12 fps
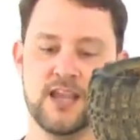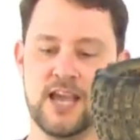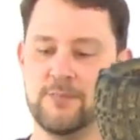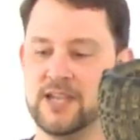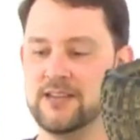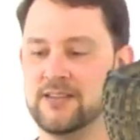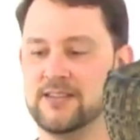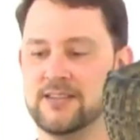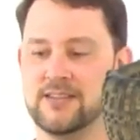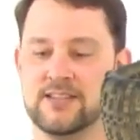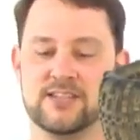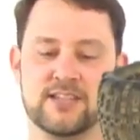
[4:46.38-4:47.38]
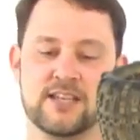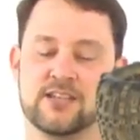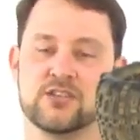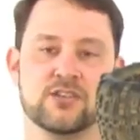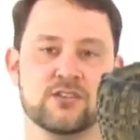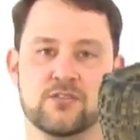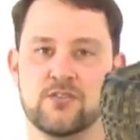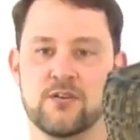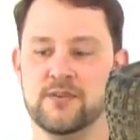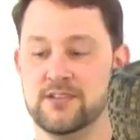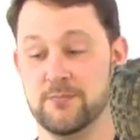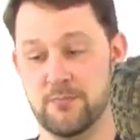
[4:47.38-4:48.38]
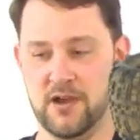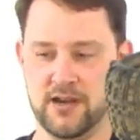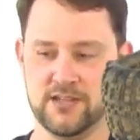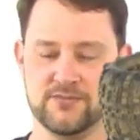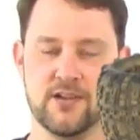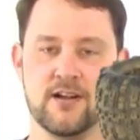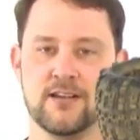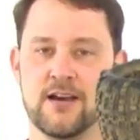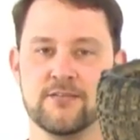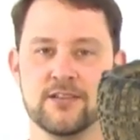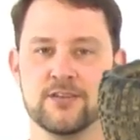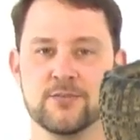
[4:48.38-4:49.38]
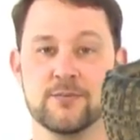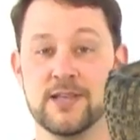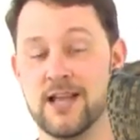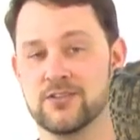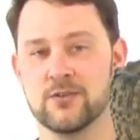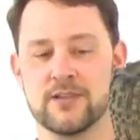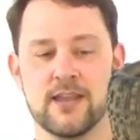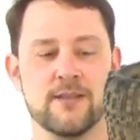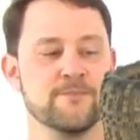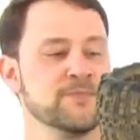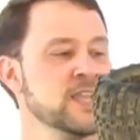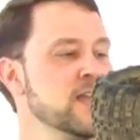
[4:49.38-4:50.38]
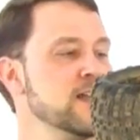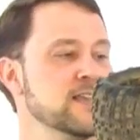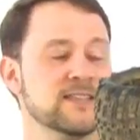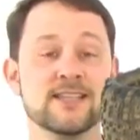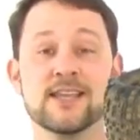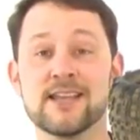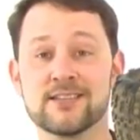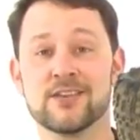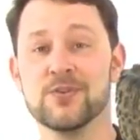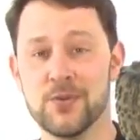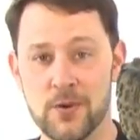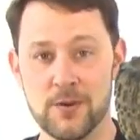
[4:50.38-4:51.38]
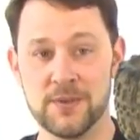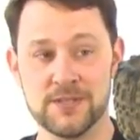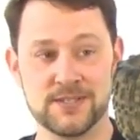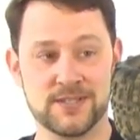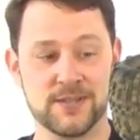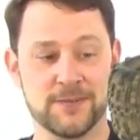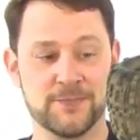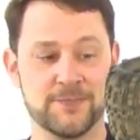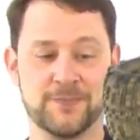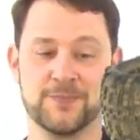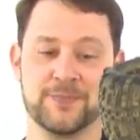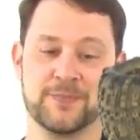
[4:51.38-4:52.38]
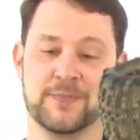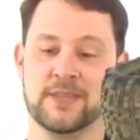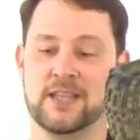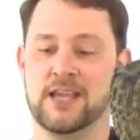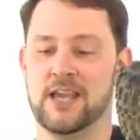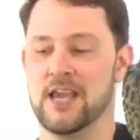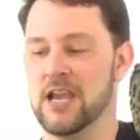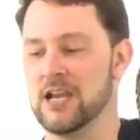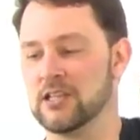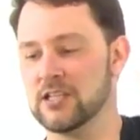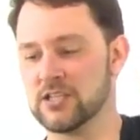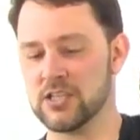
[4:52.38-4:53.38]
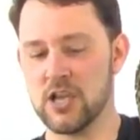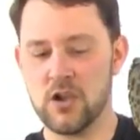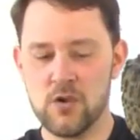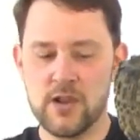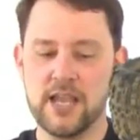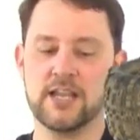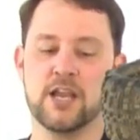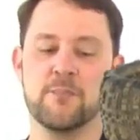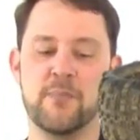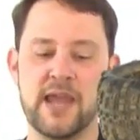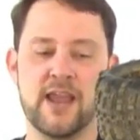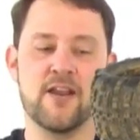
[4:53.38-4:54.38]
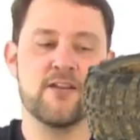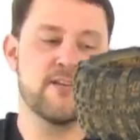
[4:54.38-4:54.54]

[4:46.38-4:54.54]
I mean, this thing is just enormous. My body's falling off at this moment. That's okay. This thing is enormous. Let's go and compare